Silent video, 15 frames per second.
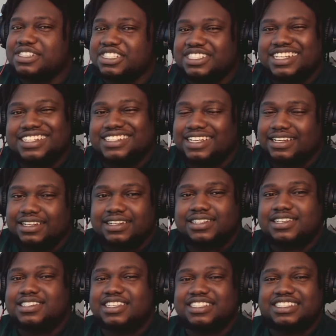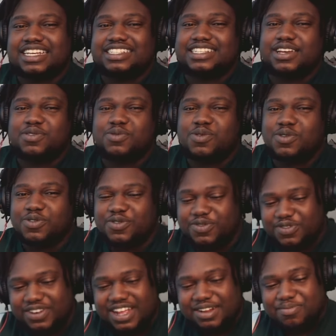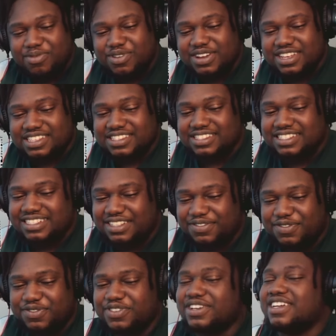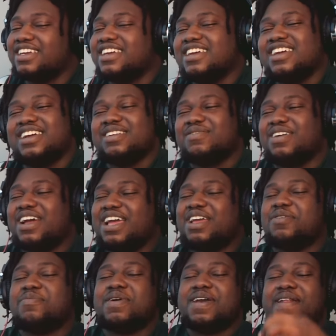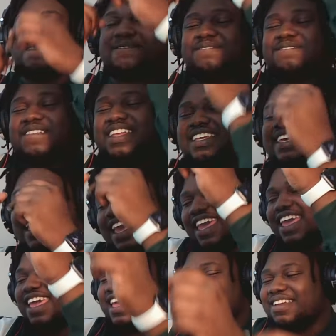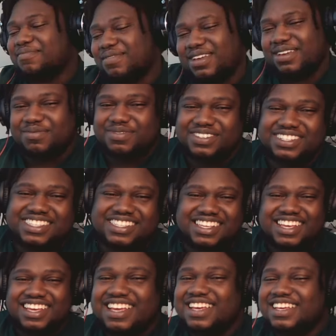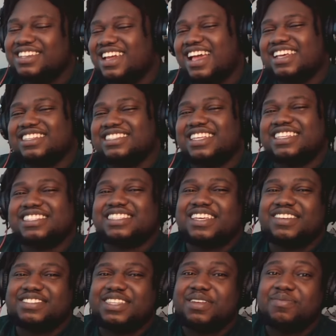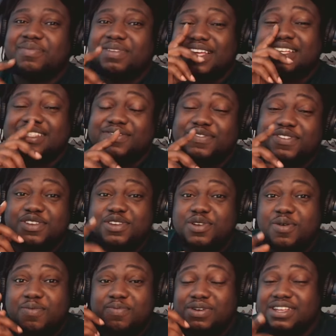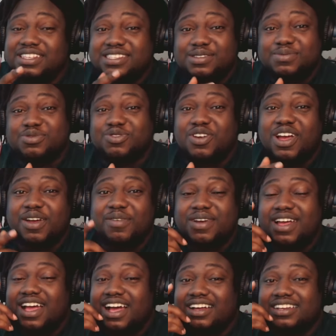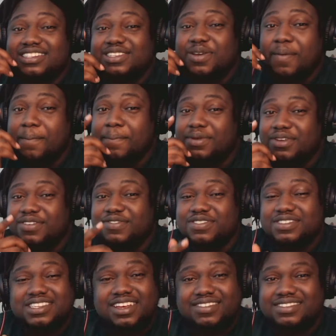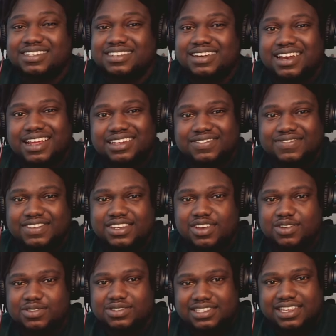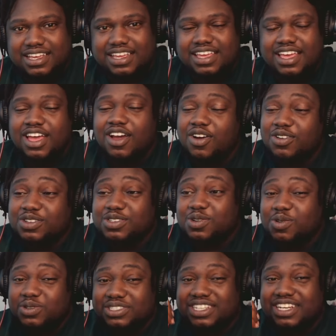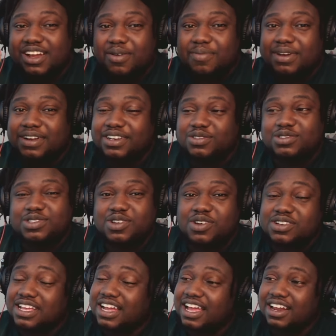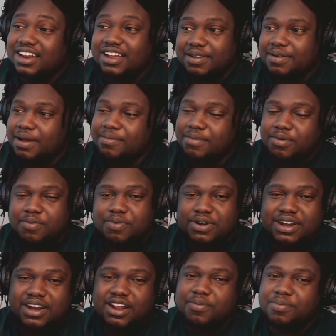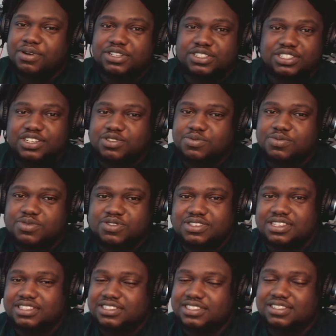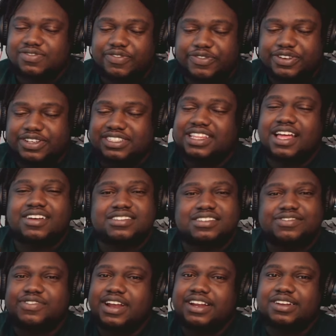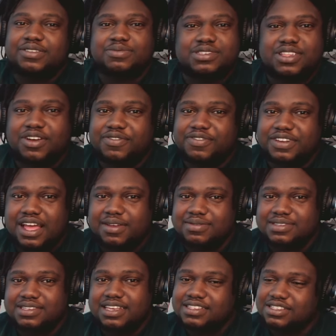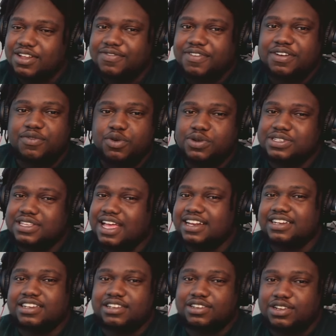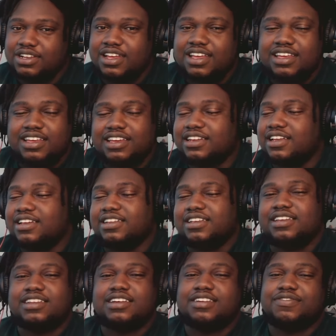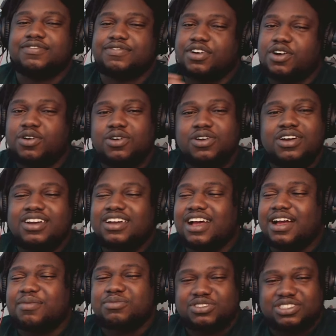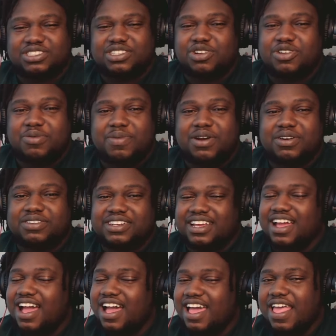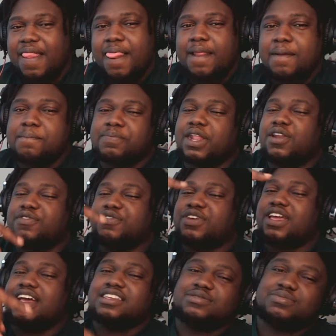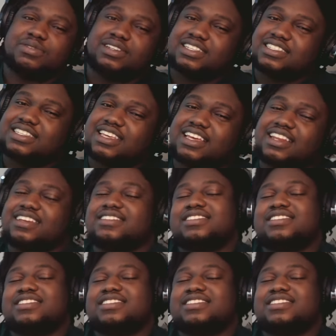Chechen. He's a Chechen wolf. That boy is different. Well, hey, man, gang members. You guys stay safe, stay blessed. If you're new, please subscribe. I'll see your beautiful selves in the next video. Okay? Also, go check out my new songs. I'm going to be putting out a bunch of new music, just freestyles and random stuff. You know what I'm saying? Stuff I've always had in the vault. I'm going to just throw them out there, all right? I love you guys, man. Let's get it.